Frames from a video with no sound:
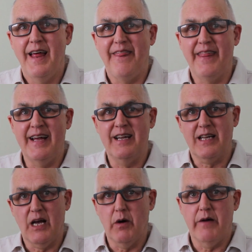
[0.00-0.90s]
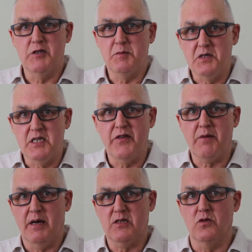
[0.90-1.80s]
Then go over
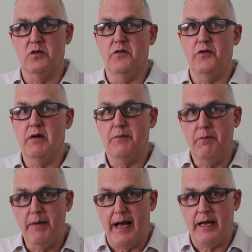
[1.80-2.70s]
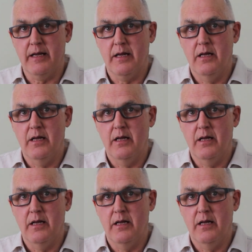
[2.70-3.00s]
specific muscles of your upper back.